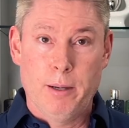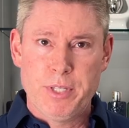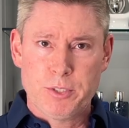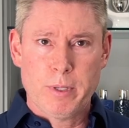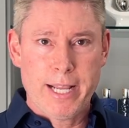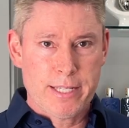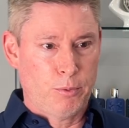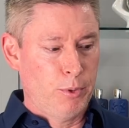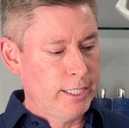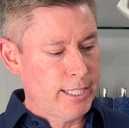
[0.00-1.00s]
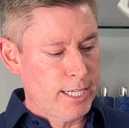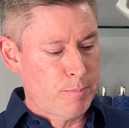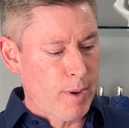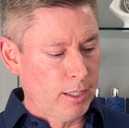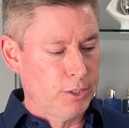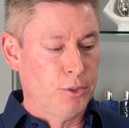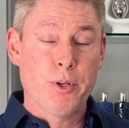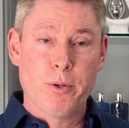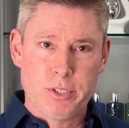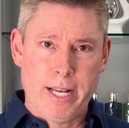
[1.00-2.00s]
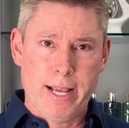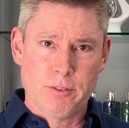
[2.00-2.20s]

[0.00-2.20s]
This one has a really nice bottle. You'll notice it has